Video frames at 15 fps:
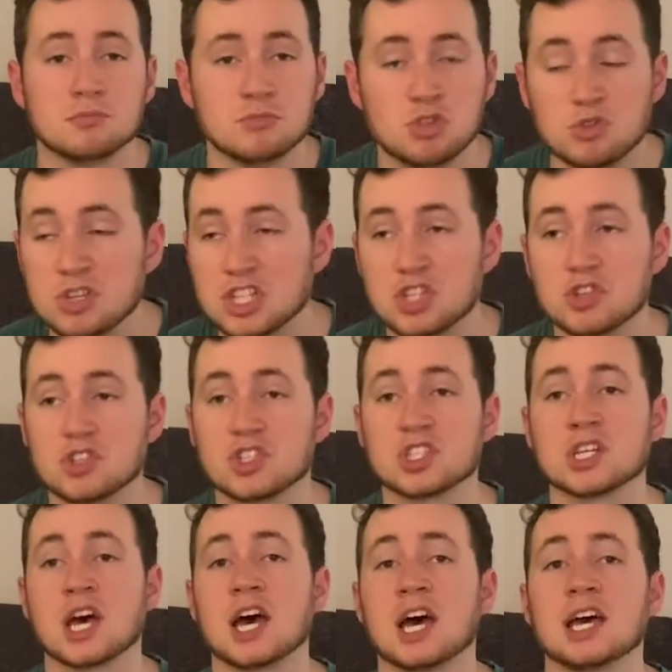You get to
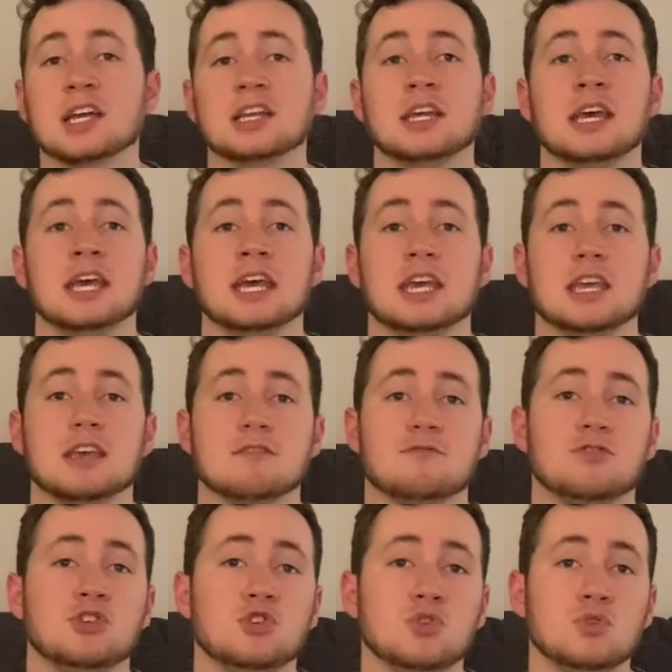decide if
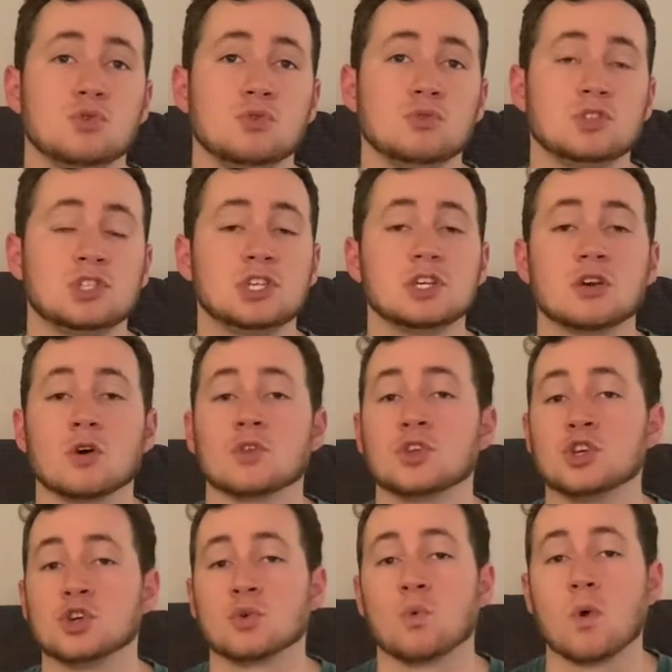you seek only
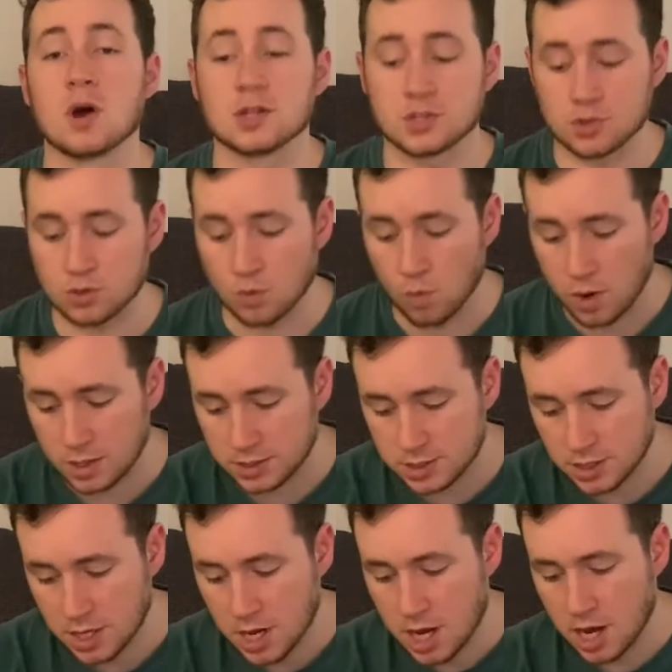your wants or the wants
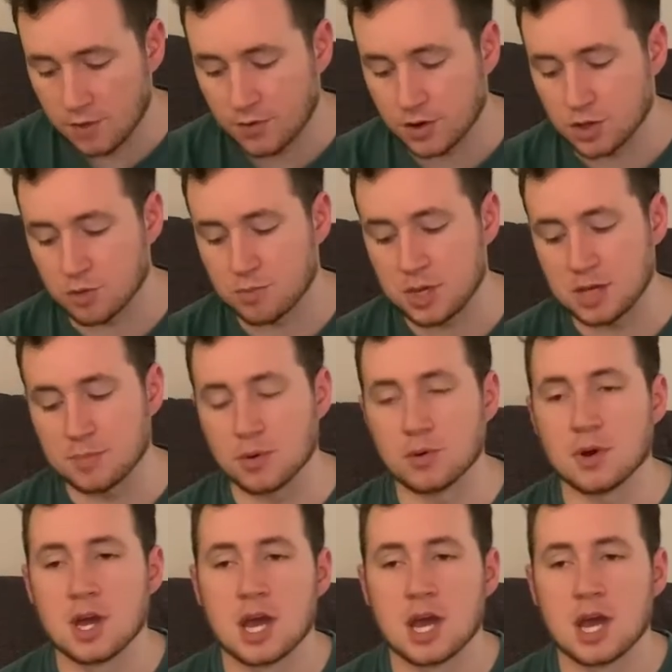of other people.